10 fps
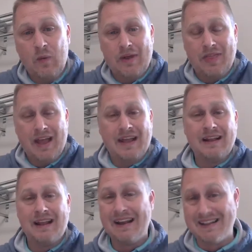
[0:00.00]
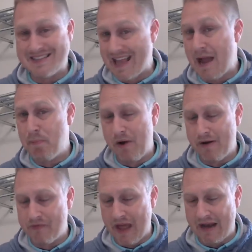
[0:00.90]
we then get an example
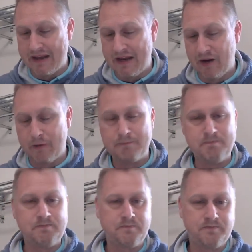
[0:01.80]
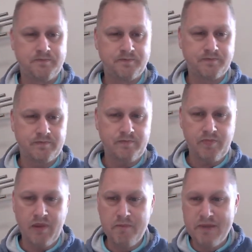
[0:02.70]
of that here,
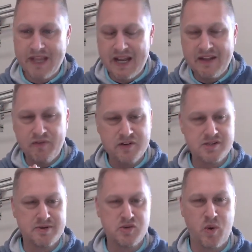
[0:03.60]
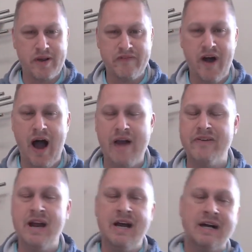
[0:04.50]
beginning verse number
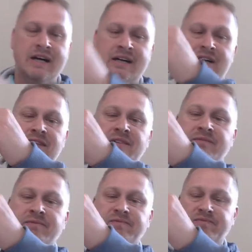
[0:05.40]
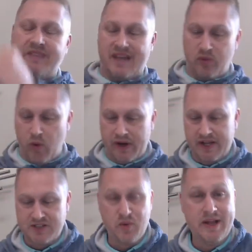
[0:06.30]
25 and
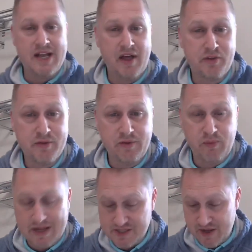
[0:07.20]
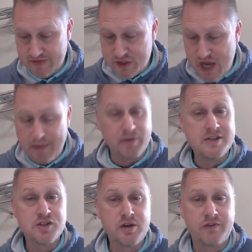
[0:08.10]
working its way down through the rest of the chapter.
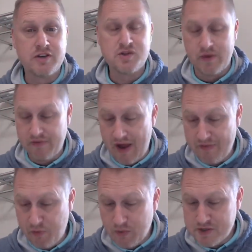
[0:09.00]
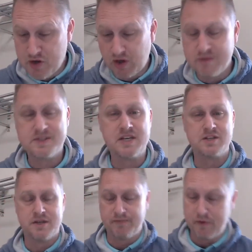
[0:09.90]
Let's look verse 25. For
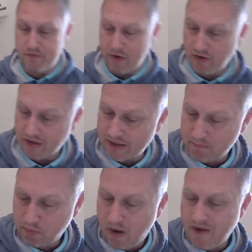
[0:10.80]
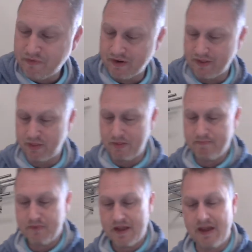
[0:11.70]
circumcision verily profiteth
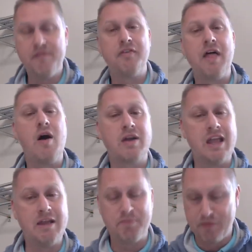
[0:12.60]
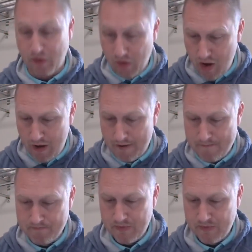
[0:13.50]
if thou keep the law.